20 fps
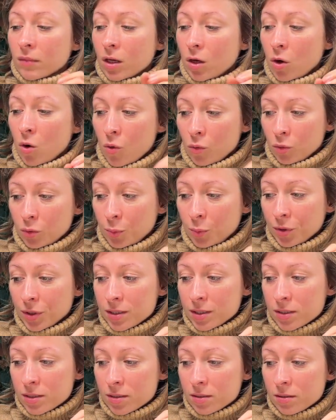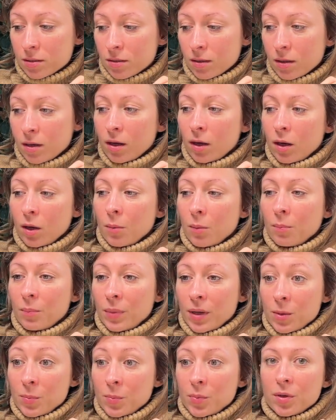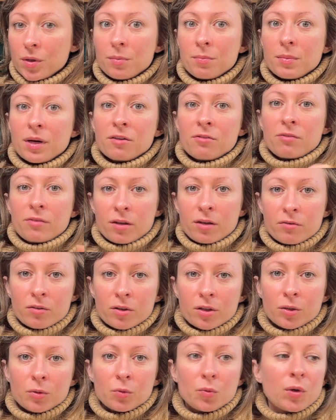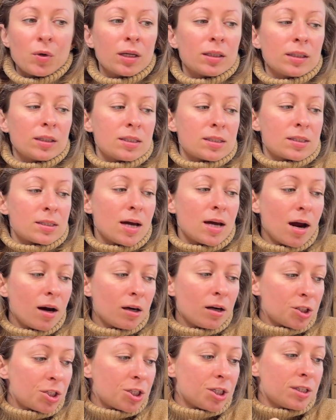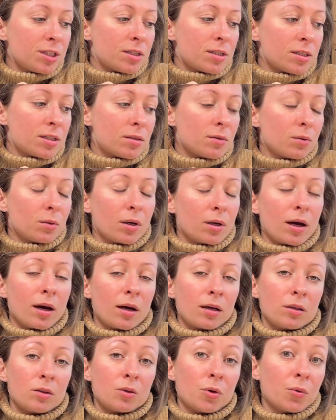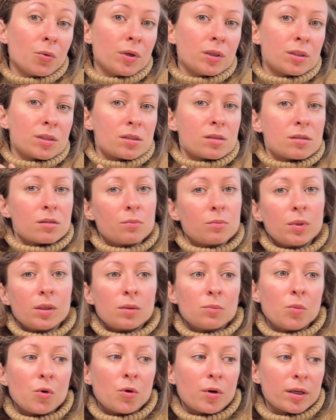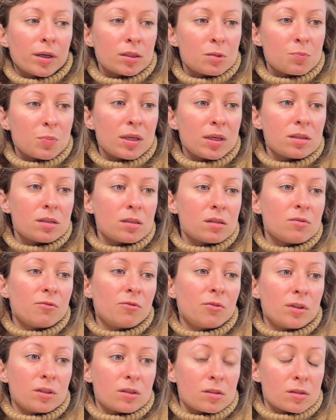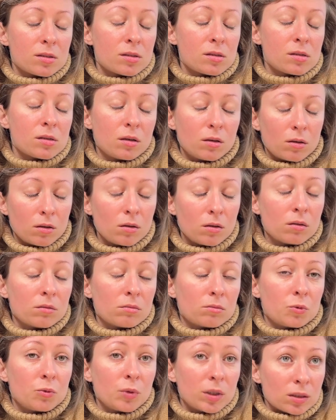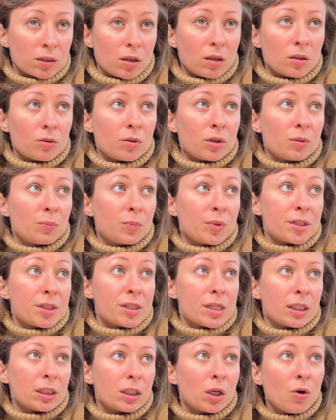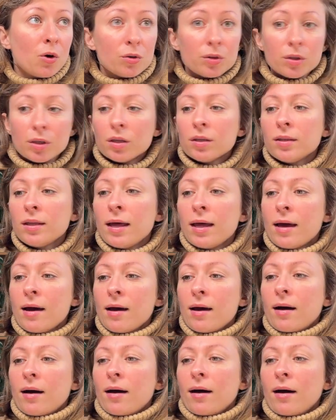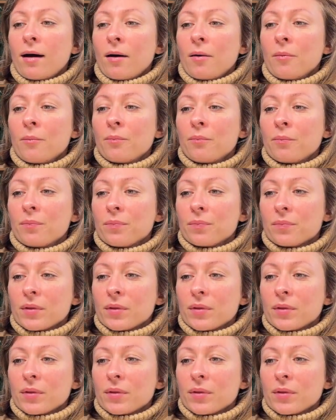cold press paper. My favorite one is Archie's. I know it's a bit more expensive. It's 100% cotton, and